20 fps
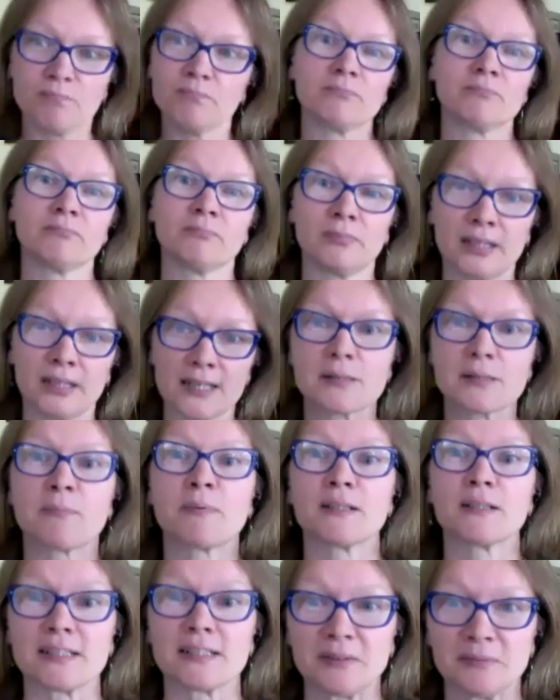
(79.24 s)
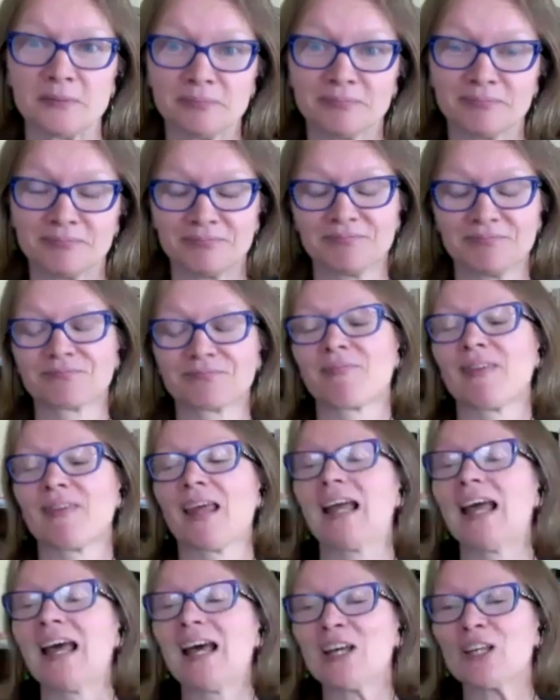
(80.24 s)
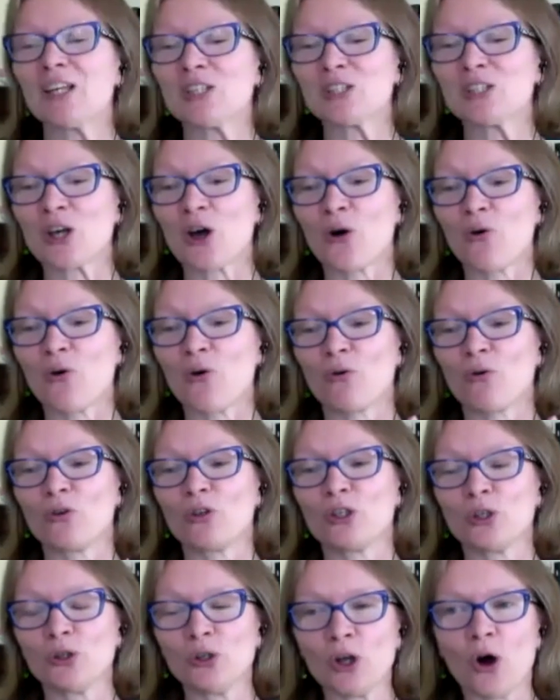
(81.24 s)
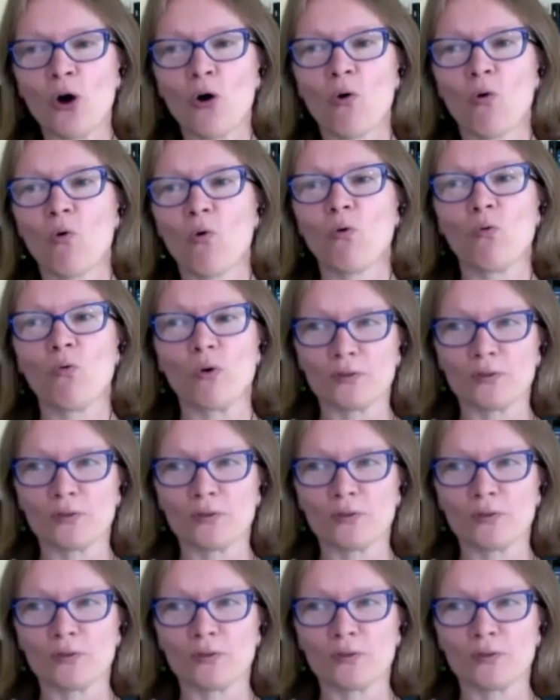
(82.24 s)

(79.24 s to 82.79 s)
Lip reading: he's a builder. So, you know,